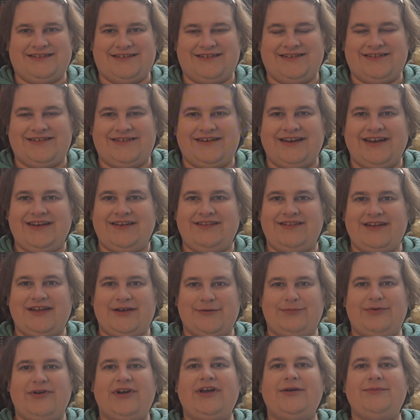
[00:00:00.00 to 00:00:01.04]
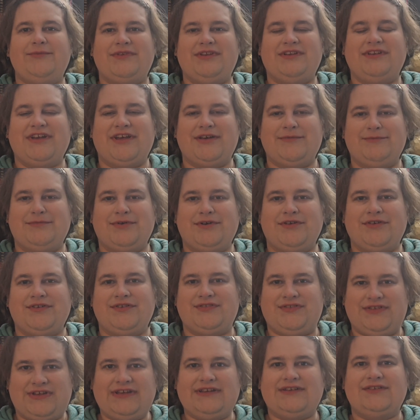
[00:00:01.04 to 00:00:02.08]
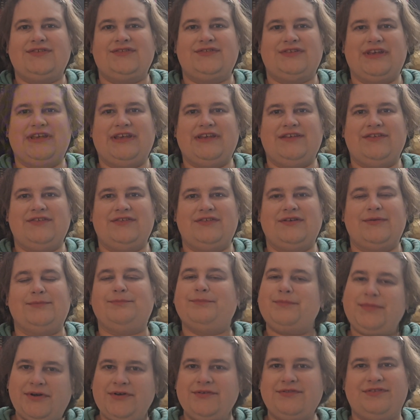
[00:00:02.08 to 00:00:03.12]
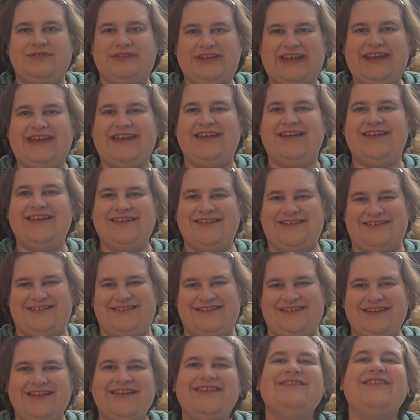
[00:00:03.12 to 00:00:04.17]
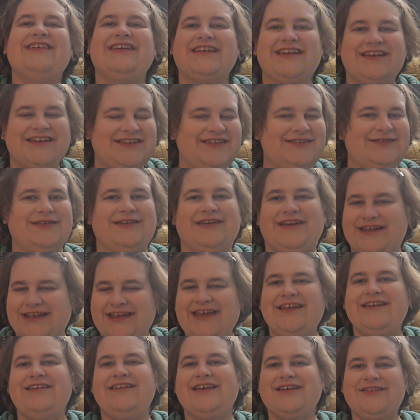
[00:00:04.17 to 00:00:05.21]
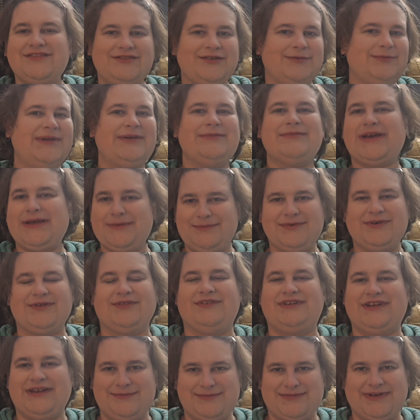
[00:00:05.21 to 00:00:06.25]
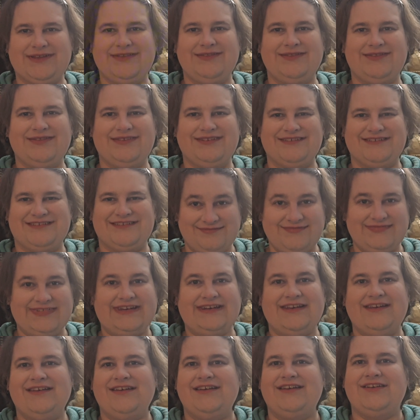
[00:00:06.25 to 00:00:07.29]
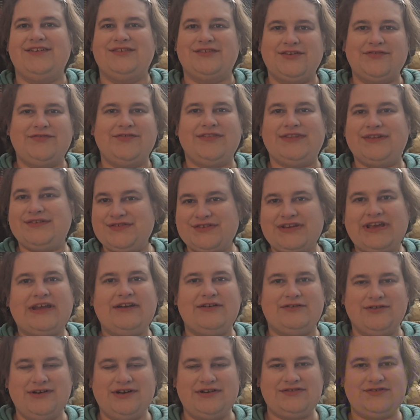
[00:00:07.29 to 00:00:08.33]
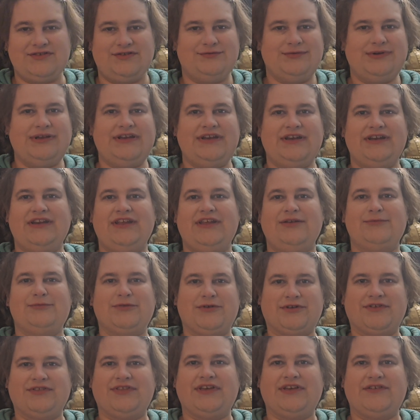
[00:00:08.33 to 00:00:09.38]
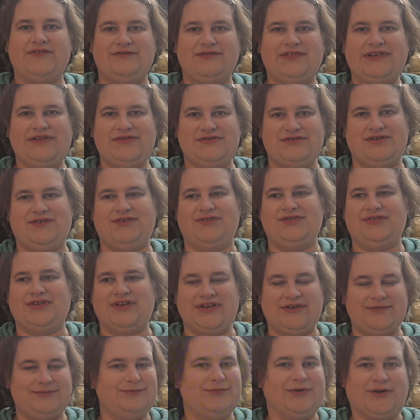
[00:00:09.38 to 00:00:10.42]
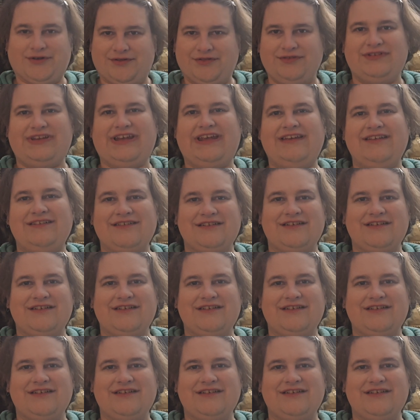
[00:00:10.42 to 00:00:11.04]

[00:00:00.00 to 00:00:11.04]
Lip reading: Alright, and now prompt number 6 is birthday, because again, yes, it'll be my birthday month. So for this category, just read any book that features a birthday.